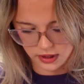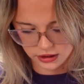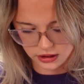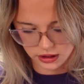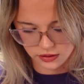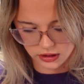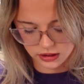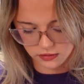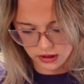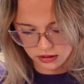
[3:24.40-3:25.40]
wait, should I do it
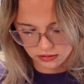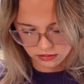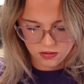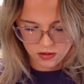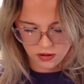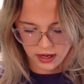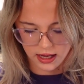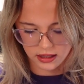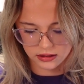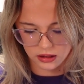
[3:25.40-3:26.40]
this way? Okay,
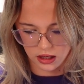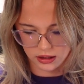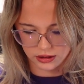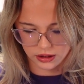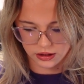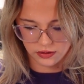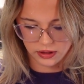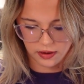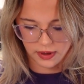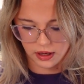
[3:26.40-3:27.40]
yeah, it's a lot easier to do it
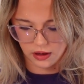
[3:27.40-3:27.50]
that way.